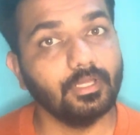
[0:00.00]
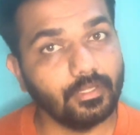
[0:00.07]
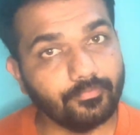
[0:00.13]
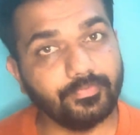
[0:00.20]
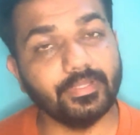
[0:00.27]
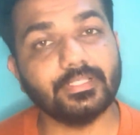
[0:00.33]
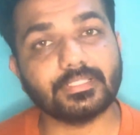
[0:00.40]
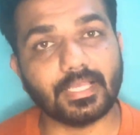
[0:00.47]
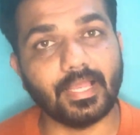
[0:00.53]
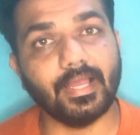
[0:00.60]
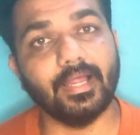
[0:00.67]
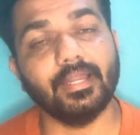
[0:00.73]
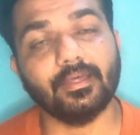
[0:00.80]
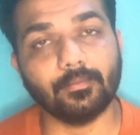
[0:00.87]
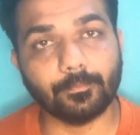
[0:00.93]
which
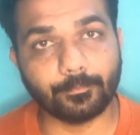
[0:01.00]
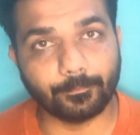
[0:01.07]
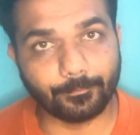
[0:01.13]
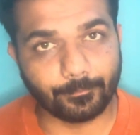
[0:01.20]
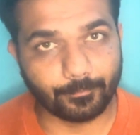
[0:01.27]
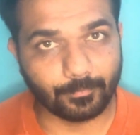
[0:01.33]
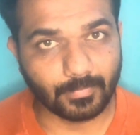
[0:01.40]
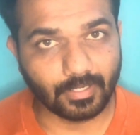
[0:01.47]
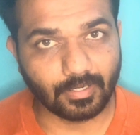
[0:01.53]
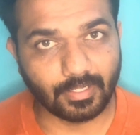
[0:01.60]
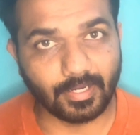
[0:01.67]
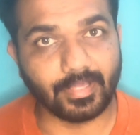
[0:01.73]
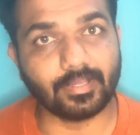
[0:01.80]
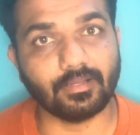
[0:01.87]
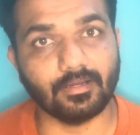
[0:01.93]
had
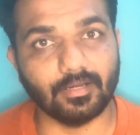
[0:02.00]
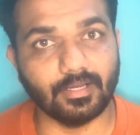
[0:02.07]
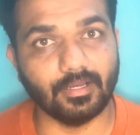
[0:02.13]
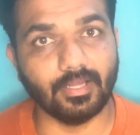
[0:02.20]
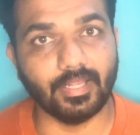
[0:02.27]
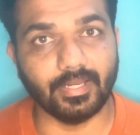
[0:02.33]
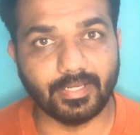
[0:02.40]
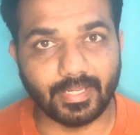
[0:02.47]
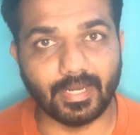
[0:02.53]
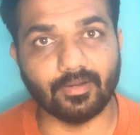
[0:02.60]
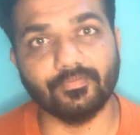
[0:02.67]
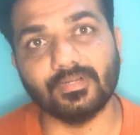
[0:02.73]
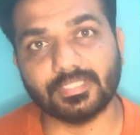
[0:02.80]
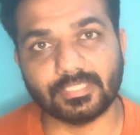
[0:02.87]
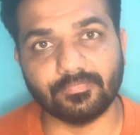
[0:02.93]
any
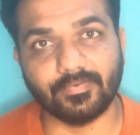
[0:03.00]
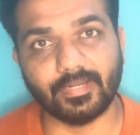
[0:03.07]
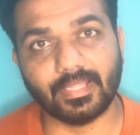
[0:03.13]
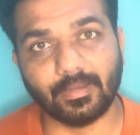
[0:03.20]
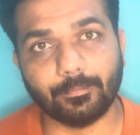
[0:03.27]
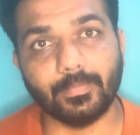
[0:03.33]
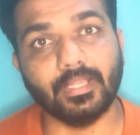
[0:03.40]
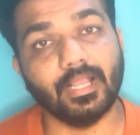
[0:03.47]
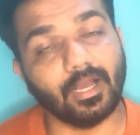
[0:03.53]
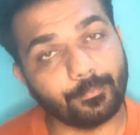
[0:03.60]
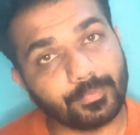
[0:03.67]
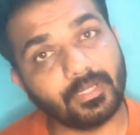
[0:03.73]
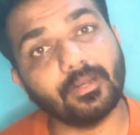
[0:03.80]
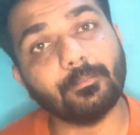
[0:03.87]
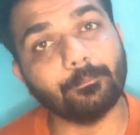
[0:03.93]
adverse event happening
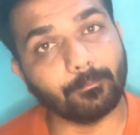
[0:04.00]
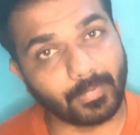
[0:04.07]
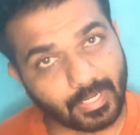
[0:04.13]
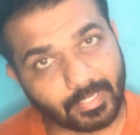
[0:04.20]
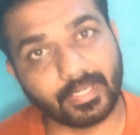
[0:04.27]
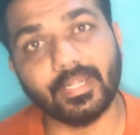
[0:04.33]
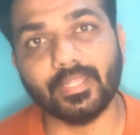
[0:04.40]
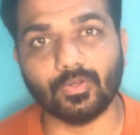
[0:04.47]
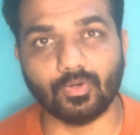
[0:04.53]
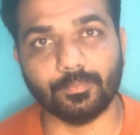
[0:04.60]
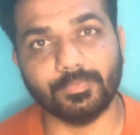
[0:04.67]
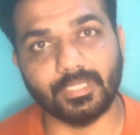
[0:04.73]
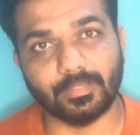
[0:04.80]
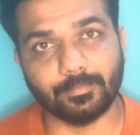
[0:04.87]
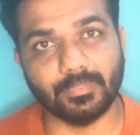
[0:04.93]
after marketing
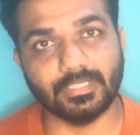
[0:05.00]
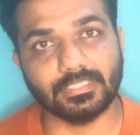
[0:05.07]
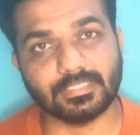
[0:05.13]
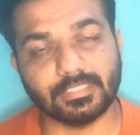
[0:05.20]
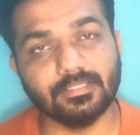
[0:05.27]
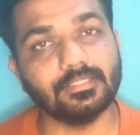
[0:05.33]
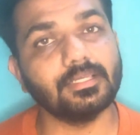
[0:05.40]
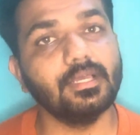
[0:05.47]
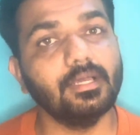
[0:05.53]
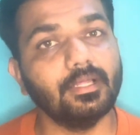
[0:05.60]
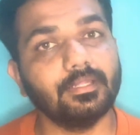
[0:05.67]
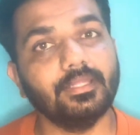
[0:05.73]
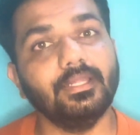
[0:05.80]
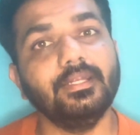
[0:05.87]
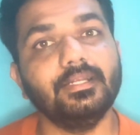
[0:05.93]
of that medicines,
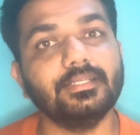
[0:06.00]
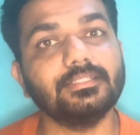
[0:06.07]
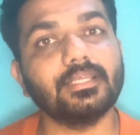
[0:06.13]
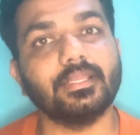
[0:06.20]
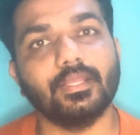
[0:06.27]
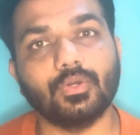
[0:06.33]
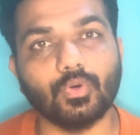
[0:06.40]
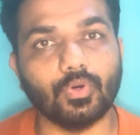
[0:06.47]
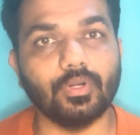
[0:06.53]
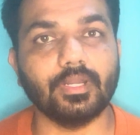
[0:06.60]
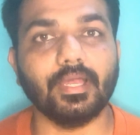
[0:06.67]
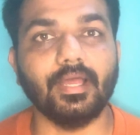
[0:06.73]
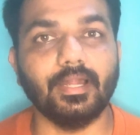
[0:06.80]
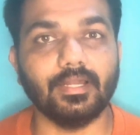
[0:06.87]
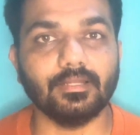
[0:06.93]
then it is recalled
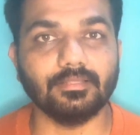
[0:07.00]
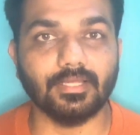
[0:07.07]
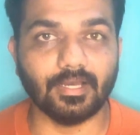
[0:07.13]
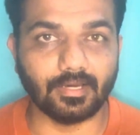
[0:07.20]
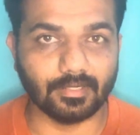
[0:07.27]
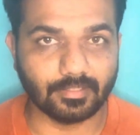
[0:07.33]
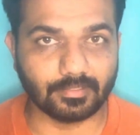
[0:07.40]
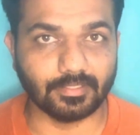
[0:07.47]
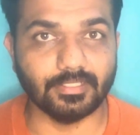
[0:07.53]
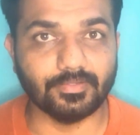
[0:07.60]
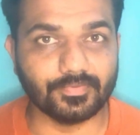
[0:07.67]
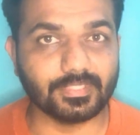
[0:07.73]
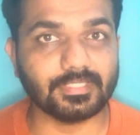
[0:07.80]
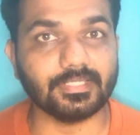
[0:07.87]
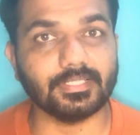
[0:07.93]
and the
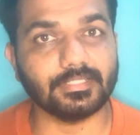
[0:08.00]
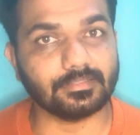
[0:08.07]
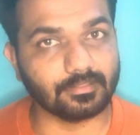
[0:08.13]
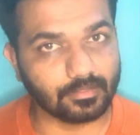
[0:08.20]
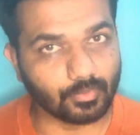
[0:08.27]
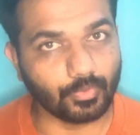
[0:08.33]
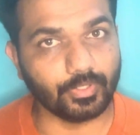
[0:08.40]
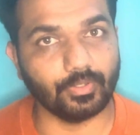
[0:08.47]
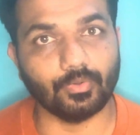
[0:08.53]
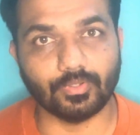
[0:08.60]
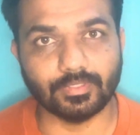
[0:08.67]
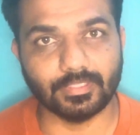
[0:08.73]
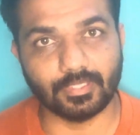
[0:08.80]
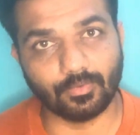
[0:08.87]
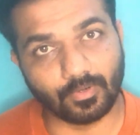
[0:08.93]
investigational going
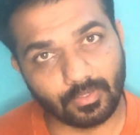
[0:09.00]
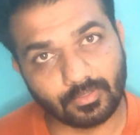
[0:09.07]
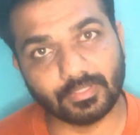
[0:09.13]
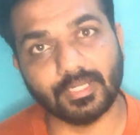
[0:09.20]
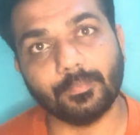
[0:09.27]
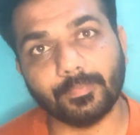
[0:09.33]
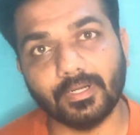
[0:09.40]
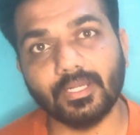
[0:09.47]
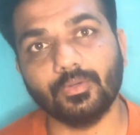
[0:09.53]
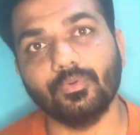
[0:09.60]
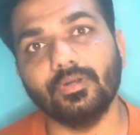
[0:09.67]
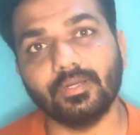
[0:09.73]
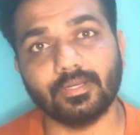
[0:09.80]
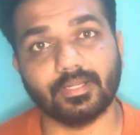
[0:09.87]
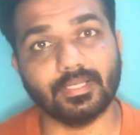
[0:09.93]
on that
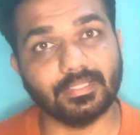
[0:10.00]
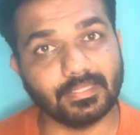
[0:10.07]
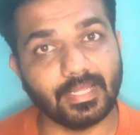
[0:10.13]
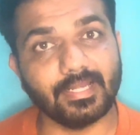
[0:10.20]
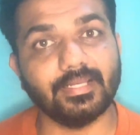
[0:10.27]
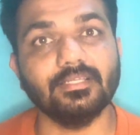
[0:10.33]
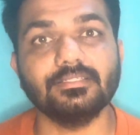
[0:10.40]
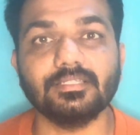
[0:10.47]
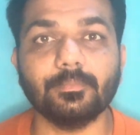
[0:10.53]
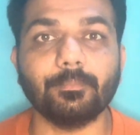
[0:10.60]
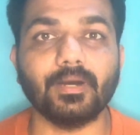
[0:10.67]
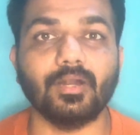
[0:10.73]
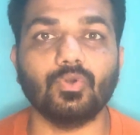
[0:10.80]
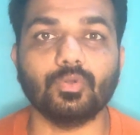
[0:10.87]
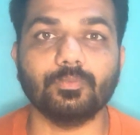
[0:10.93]
particular drug, and that is the
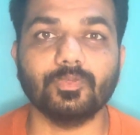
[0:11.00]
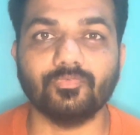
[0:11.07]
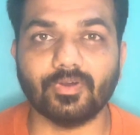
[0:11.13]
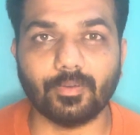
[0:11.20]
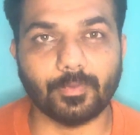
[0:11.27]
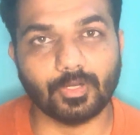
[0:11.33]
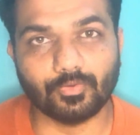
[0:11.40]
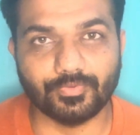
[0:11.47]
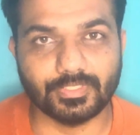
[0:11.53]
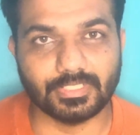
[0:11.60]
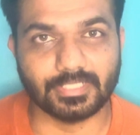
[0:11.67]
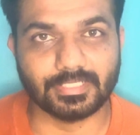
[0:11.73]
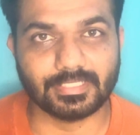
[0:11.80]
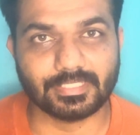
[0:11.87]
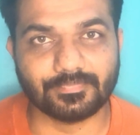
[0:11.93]
part of the
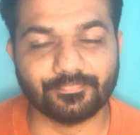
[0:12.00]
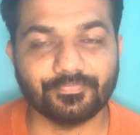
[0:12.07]
pharmacovigilance.